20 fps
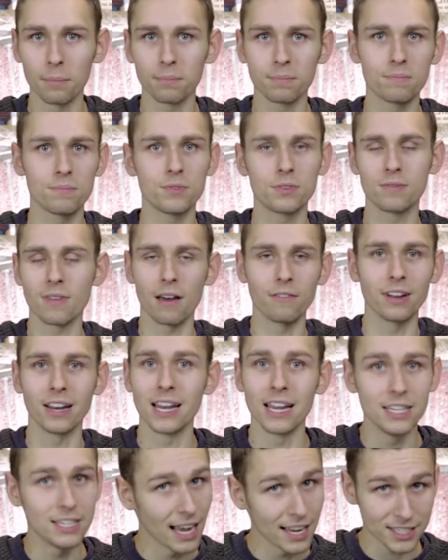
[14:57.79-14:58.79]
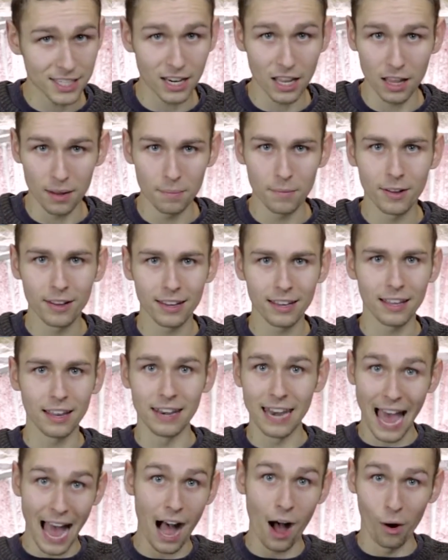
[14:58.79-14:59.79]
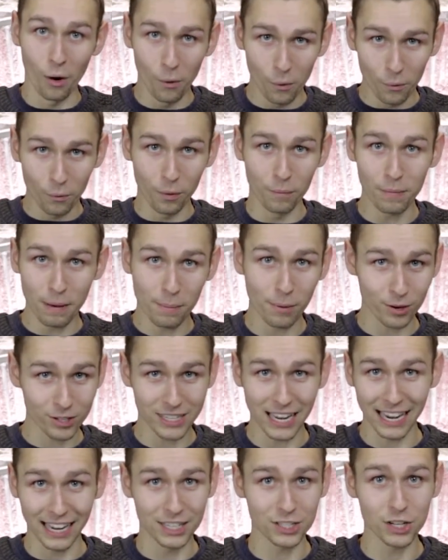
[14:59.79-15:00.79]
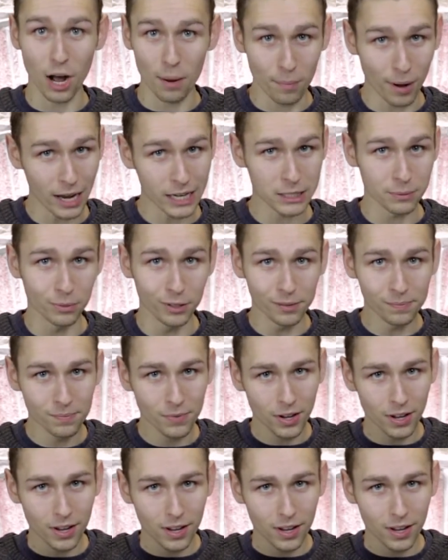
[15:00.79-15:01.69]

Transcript: I'm, I've done a dozen of them now when people are saying it's not possible.